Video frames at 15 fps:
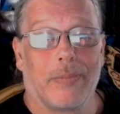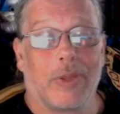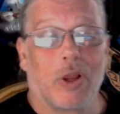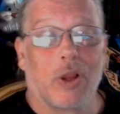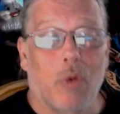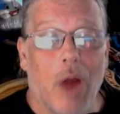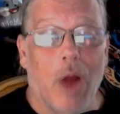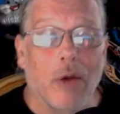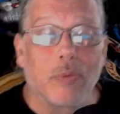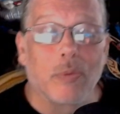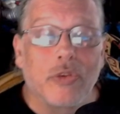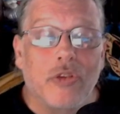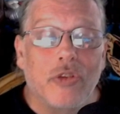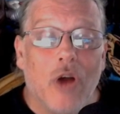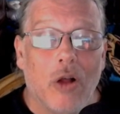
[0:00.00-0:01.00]
The crowd
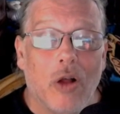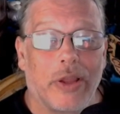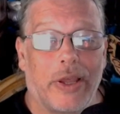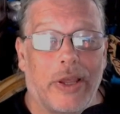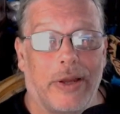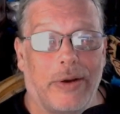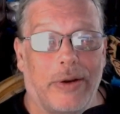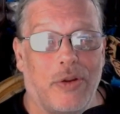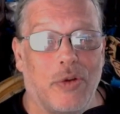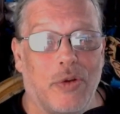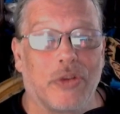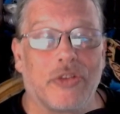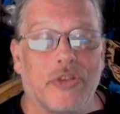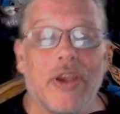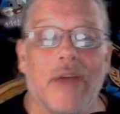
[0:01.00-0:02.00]
was all in. You
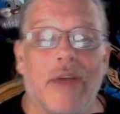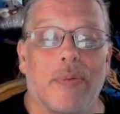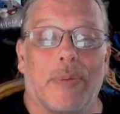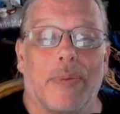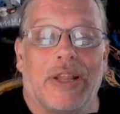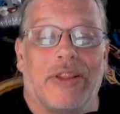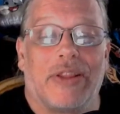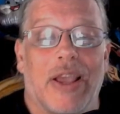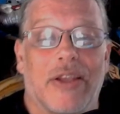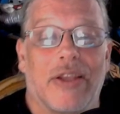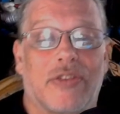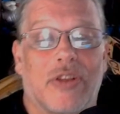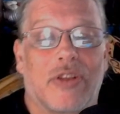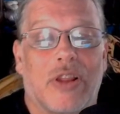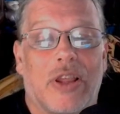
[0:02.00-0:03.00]
could see everybody
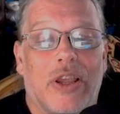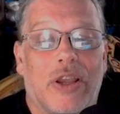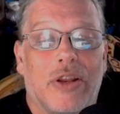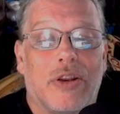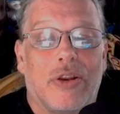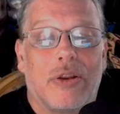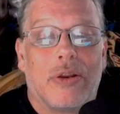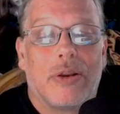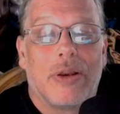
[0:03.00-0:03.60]
dancing,